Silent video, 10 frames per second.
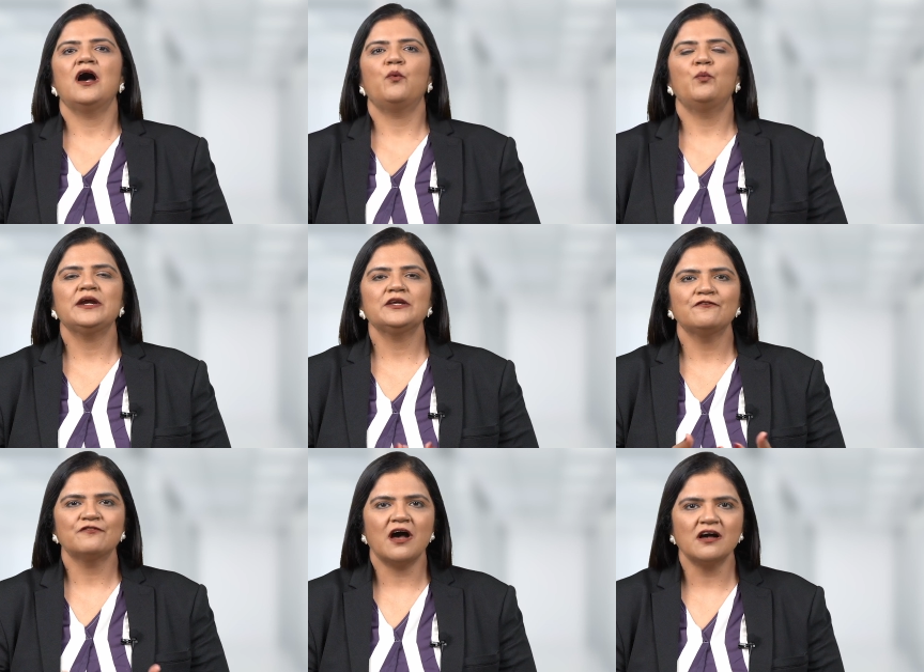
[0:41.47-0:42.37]
where
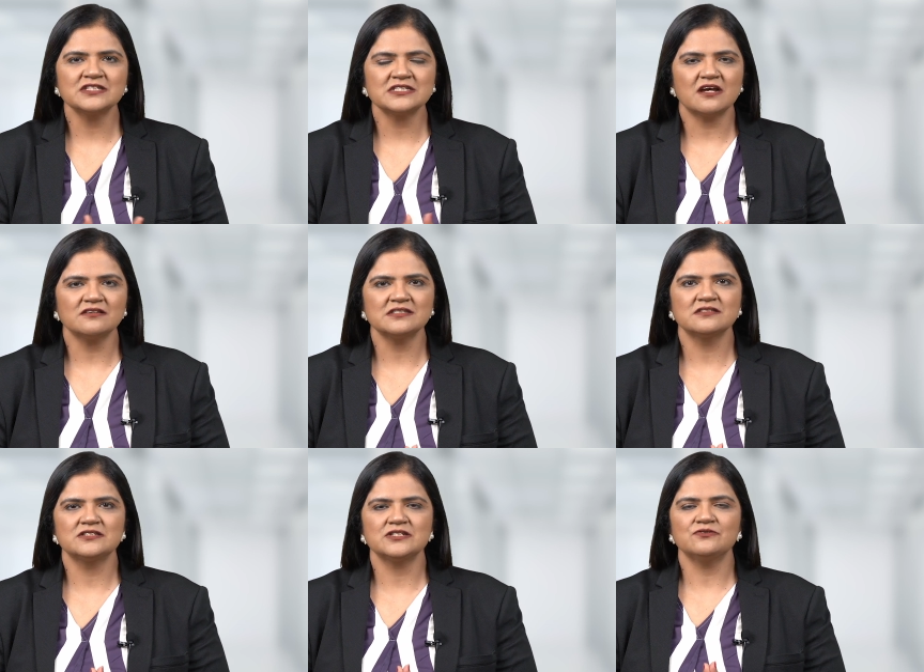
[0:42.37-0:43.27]
you've asked us
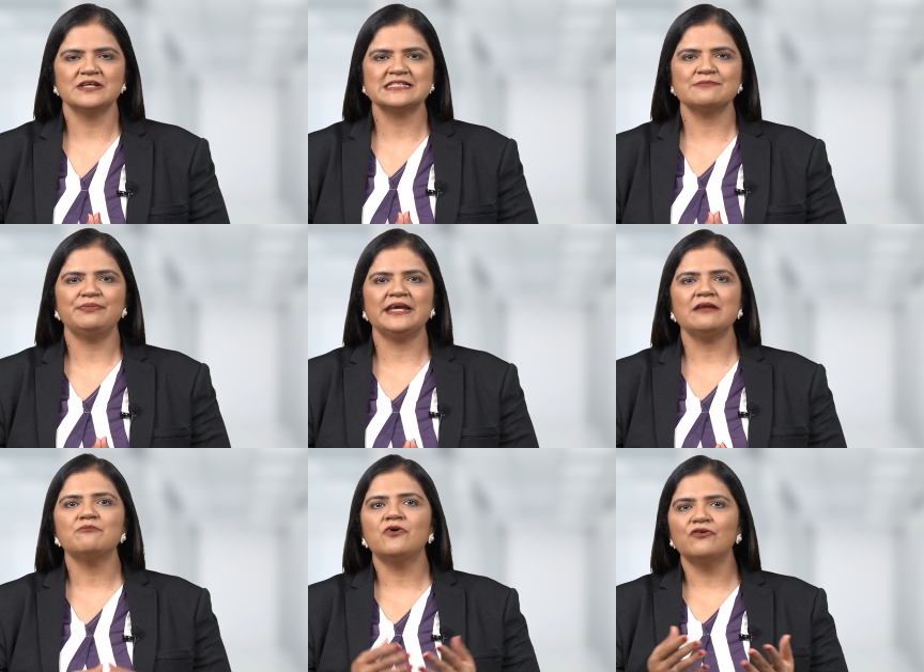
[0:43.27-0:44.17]
to
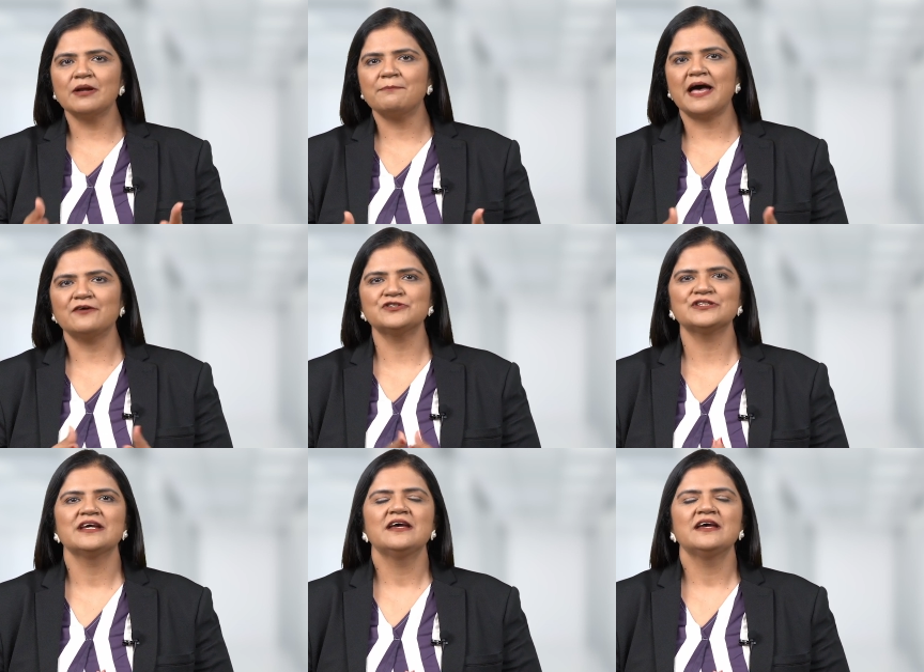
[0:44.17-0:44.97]
explain more about